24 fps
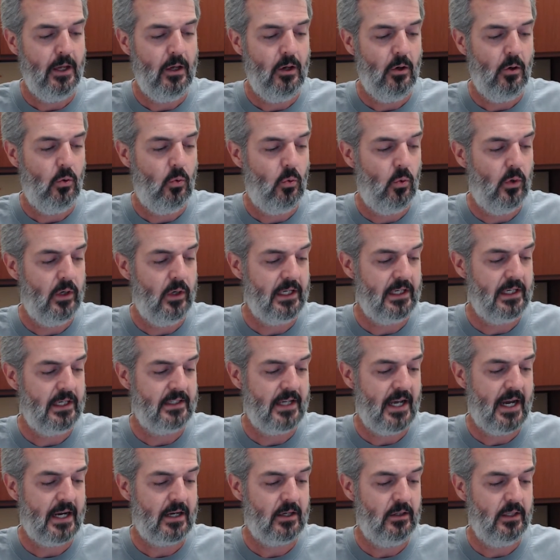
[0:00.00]
What
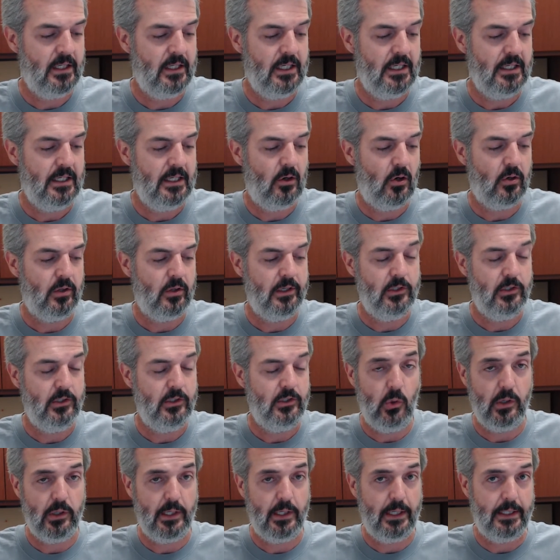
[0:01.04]
exactly are they
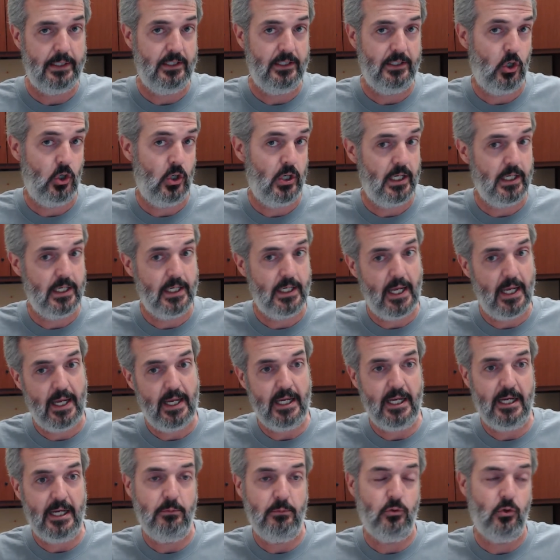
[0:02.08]
doing, like during a
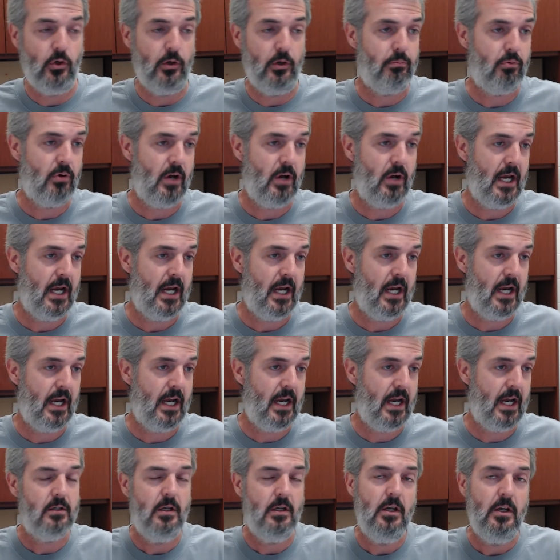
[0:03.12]
game, during
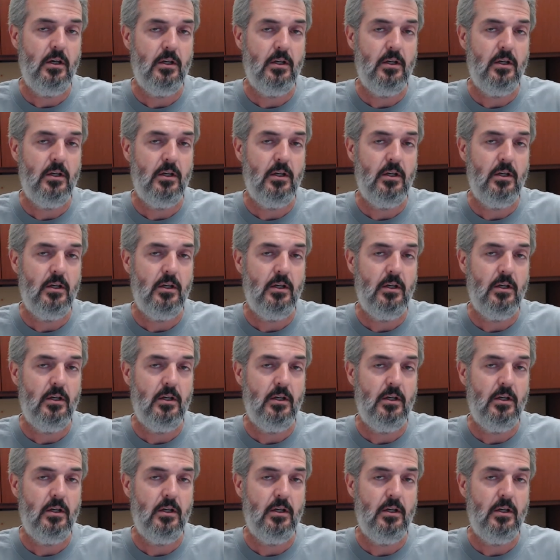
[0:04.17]
practice?